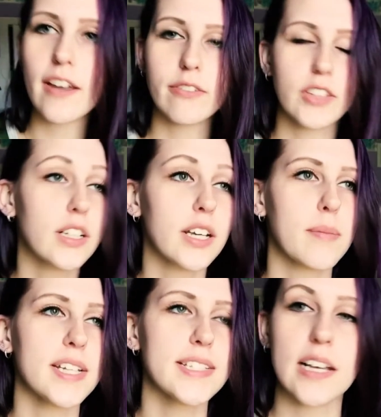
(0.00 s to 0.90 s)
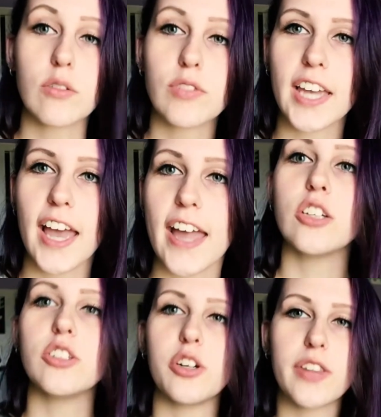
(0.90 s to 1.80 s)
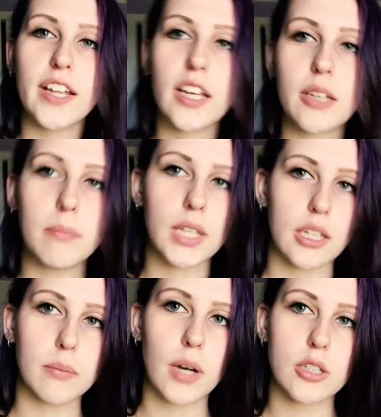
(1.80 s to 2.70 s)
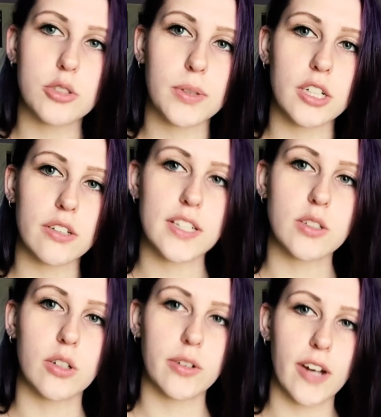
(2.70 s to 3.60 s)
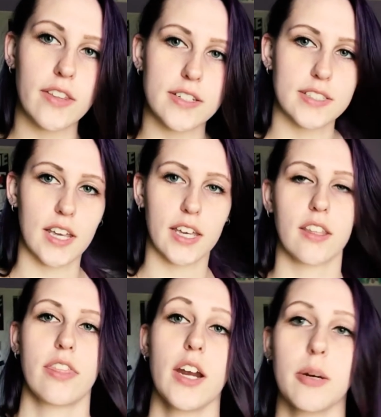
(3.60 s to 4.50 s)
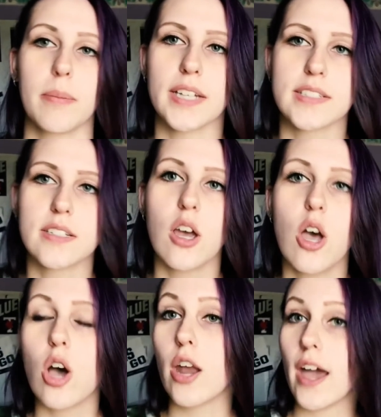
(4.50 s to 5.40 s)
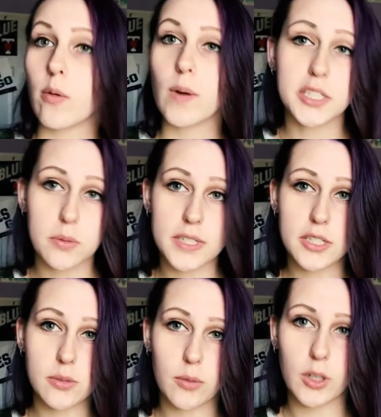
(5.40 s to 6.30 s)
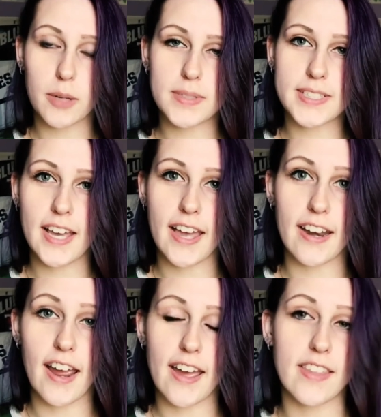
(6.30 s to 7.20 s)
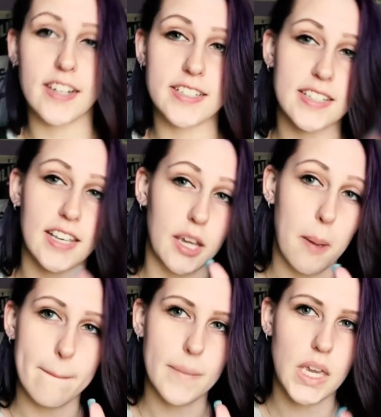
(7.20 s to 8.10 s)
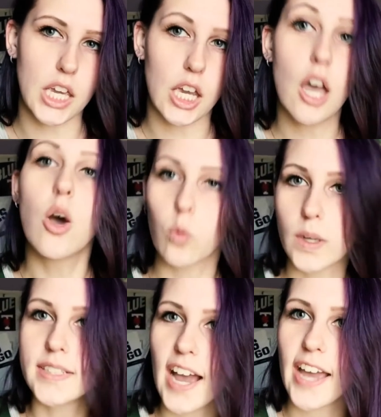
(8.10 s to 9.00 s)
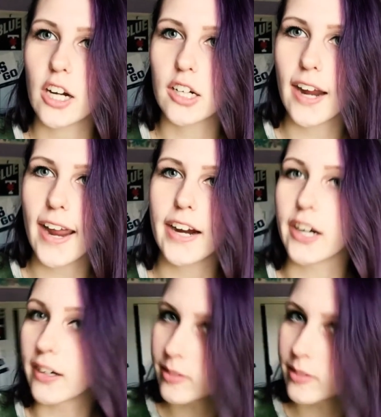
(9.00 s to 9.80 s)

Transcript: I feel like myself again. You know that like meme on Twitter that's going around that's like, therapist, now what do we do when we're upset? And then it's like, me, we dye our hair.